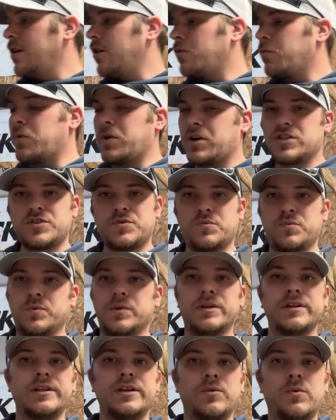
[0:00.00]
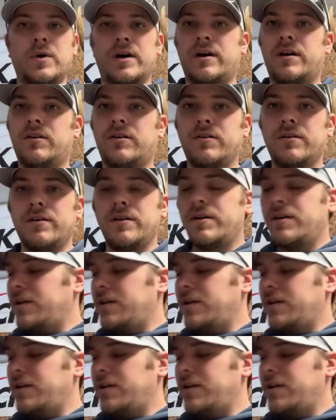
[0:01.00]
Works really well,